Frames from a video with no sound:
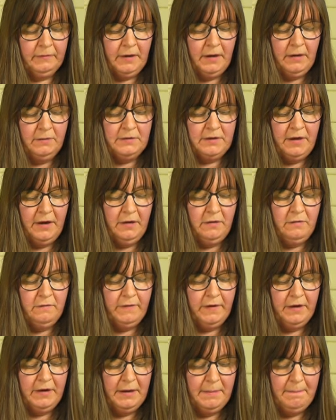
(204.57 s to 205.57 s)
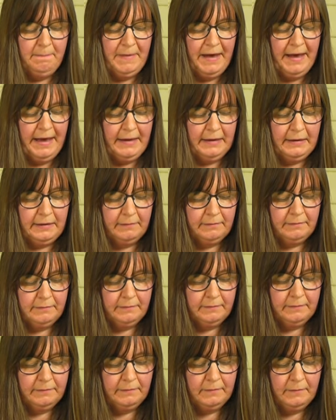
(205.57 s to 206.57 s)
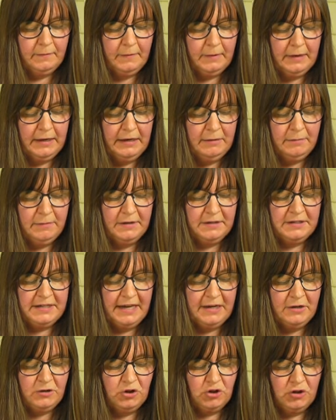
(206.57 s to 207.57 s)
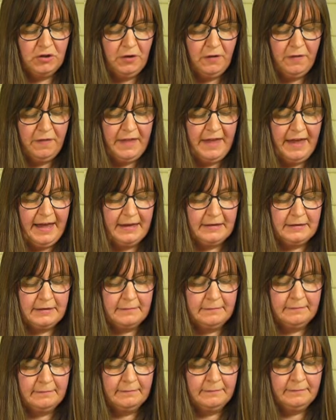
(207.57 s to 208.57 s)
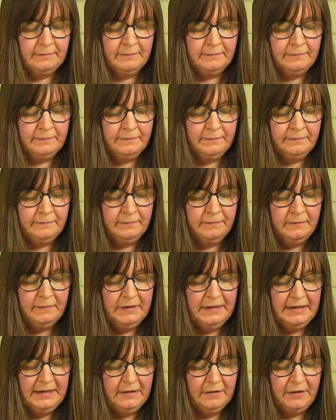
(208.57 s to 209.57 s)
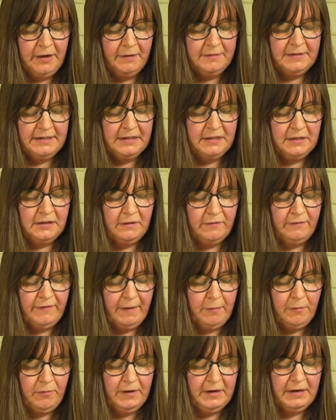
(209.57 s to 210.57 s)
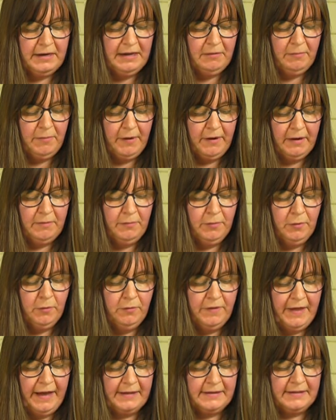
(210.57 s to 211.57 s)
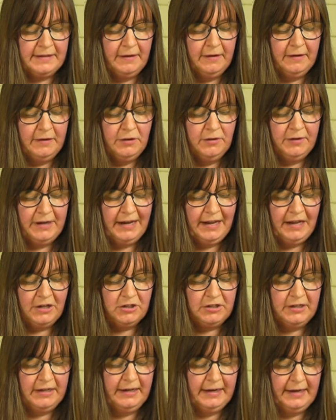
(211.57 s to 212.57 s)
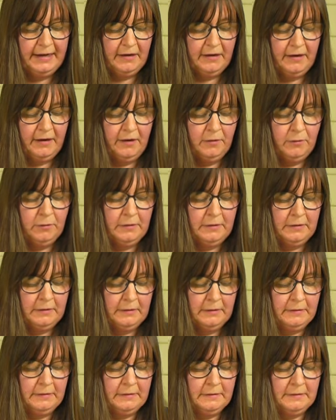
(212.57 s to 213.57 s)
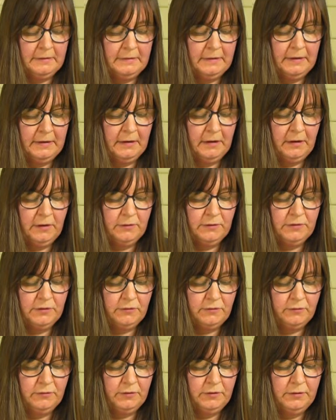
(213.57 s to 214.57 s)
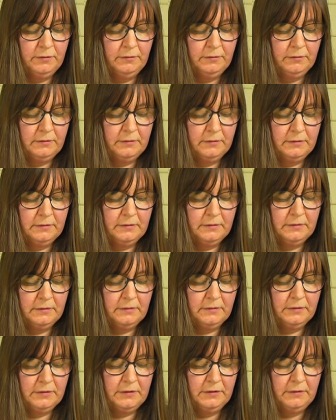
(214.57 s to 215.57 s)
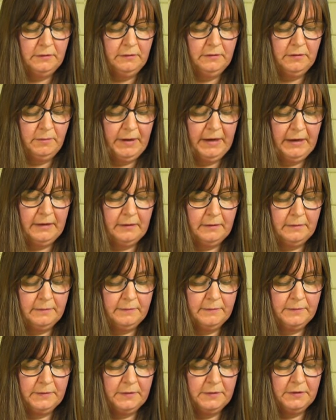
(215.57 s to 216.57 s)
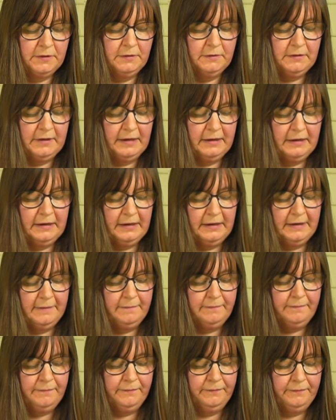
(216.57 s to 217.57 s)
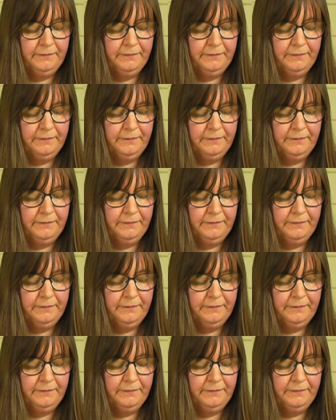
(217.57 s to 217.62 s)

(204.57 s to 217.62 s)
goes over and back, keep the tension on that. Needle goes into the fabric nearby, pull that tight. You can actually let go. That goes through to the back. Do that again.